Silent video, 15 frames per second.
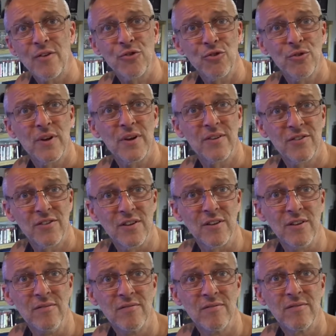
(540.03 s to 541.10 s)
saw that I'd
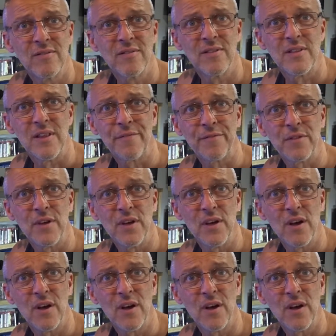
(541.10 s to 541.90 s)
still left the